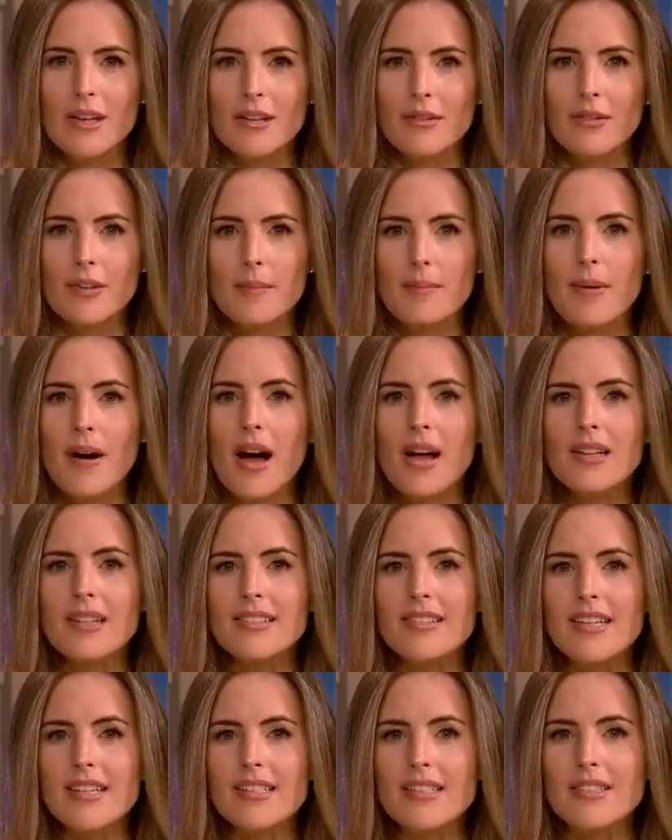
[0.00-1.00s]
From
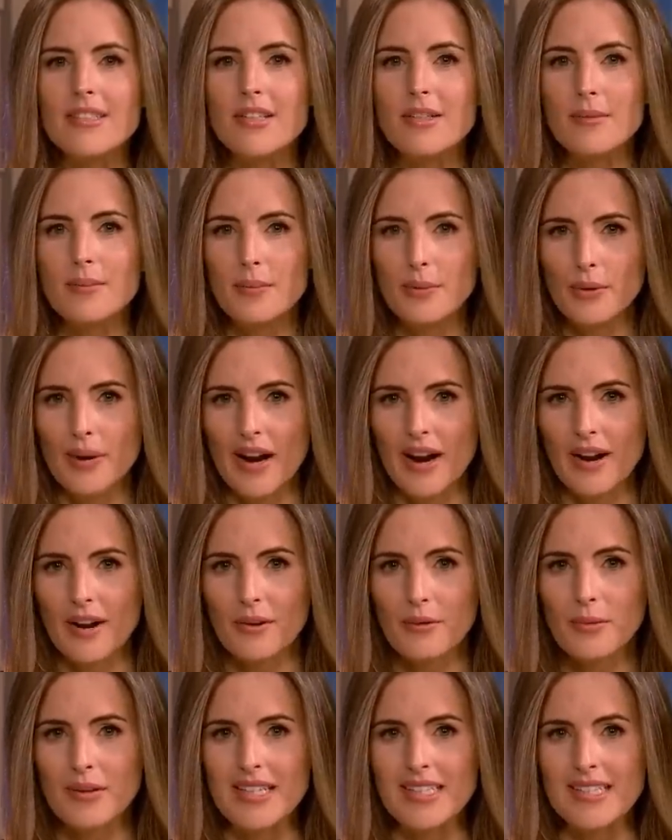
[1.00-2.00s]
politics to prayer,
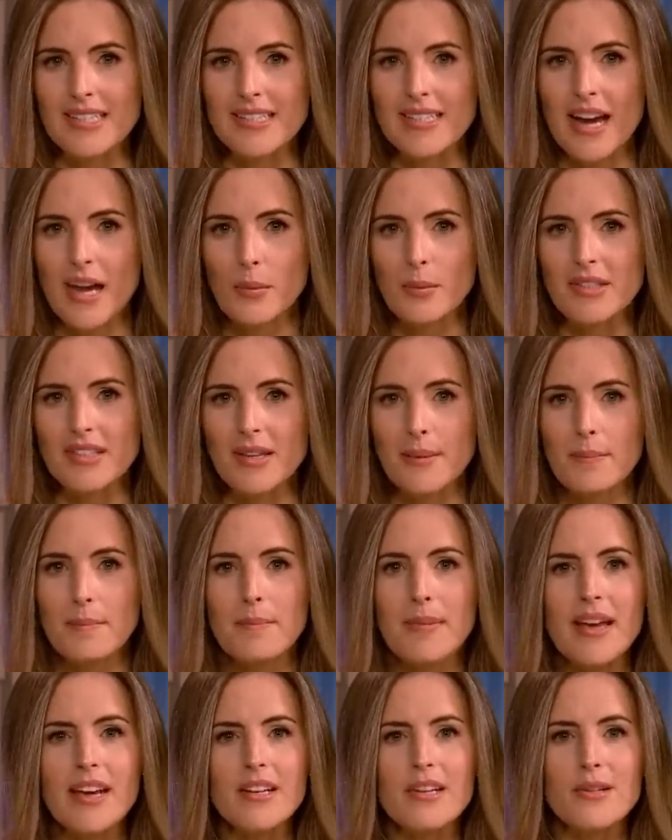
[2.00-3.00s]
we sit down with some
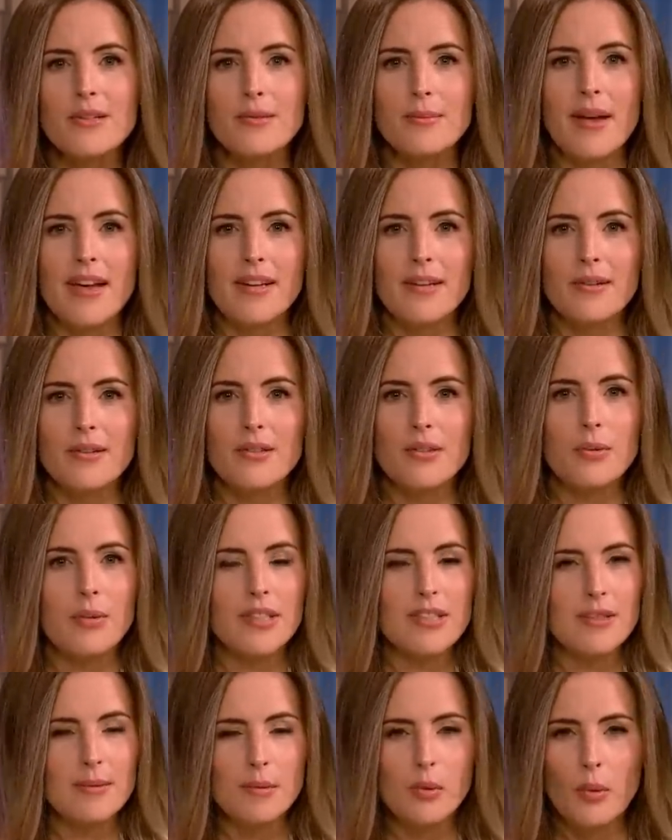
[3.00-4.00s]
big newsmakers to
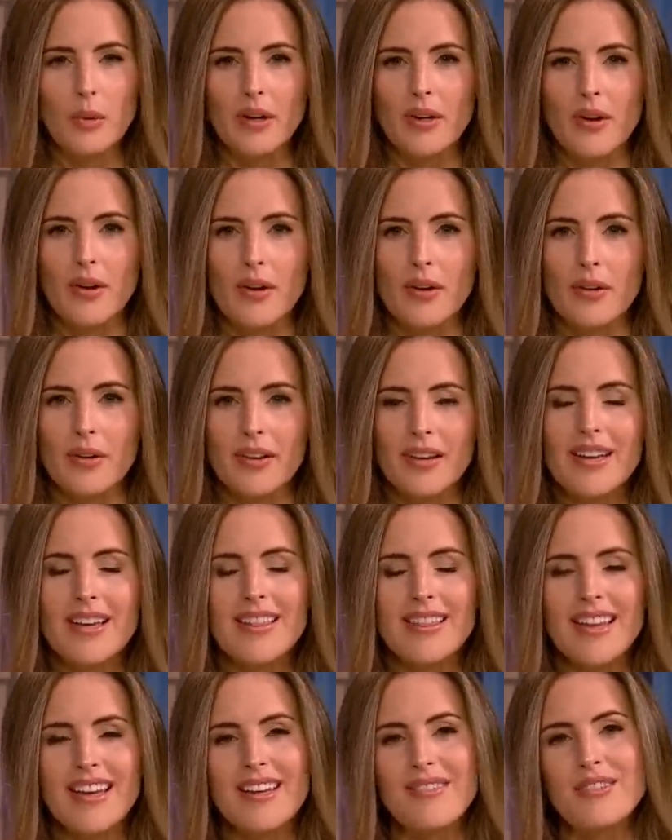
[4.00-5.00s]
explore it all.
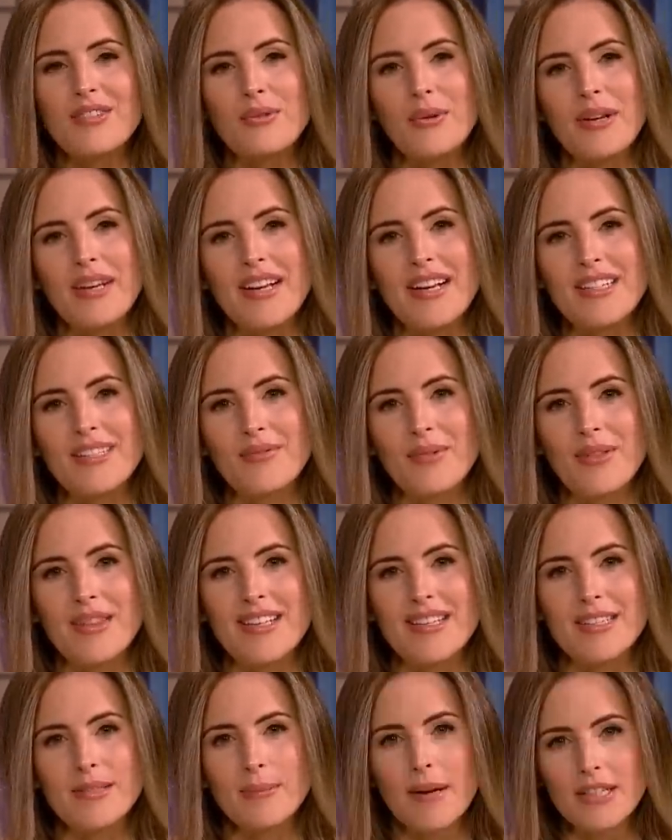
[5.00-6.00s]
Thank you for joining us for
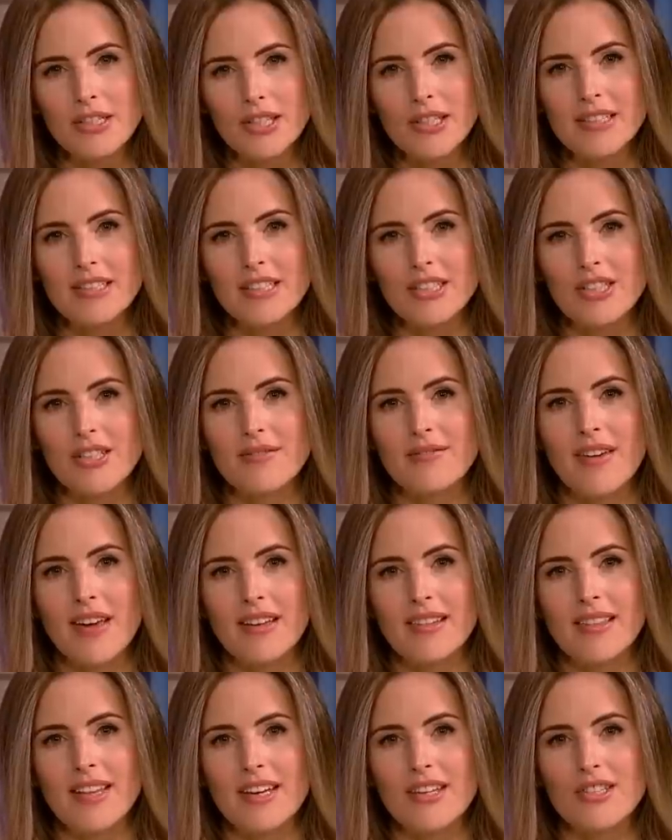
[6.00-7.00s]
this special edition of
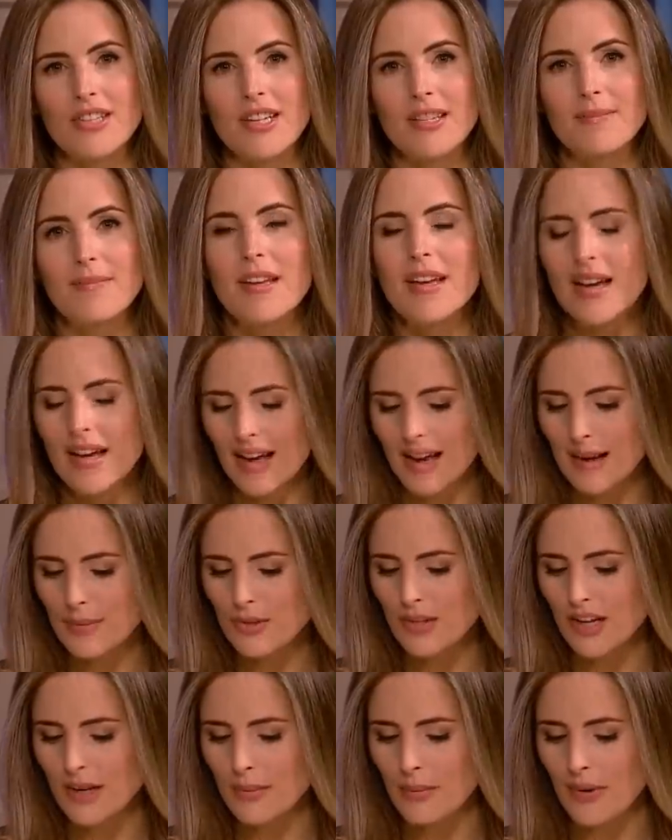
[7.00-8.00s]
Faith Nation. I'm
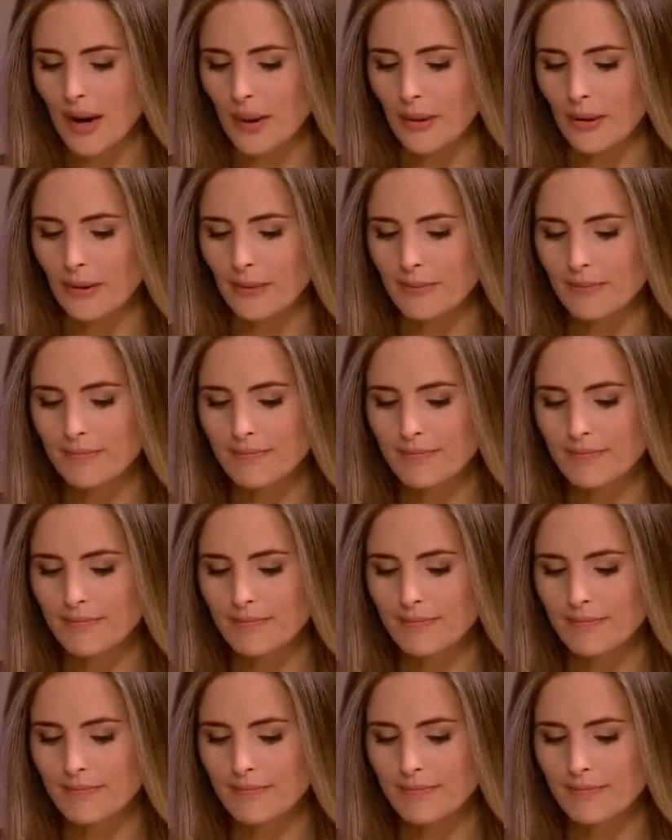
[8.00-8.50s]
Jenna Browder.